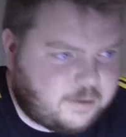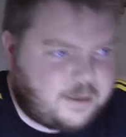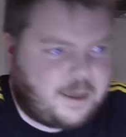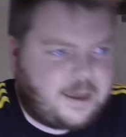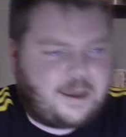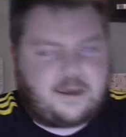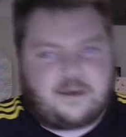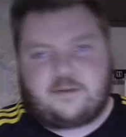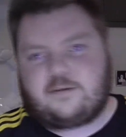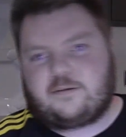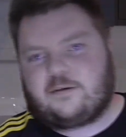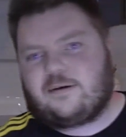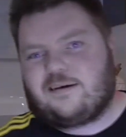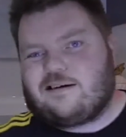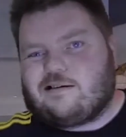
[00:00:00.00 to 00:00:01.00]
yes,
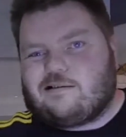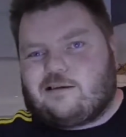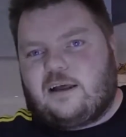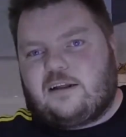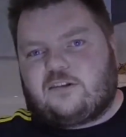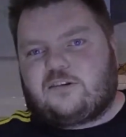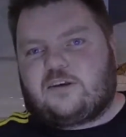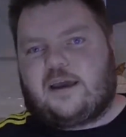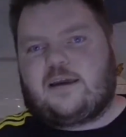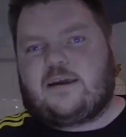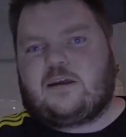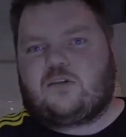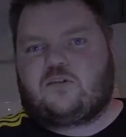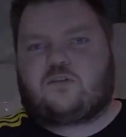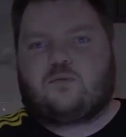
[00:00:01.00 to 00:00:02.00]
let's get
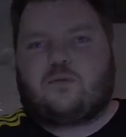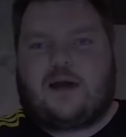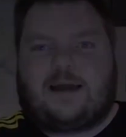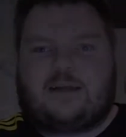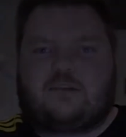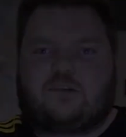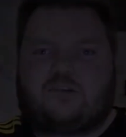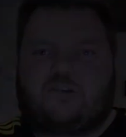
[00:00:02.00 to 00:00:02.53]
into that,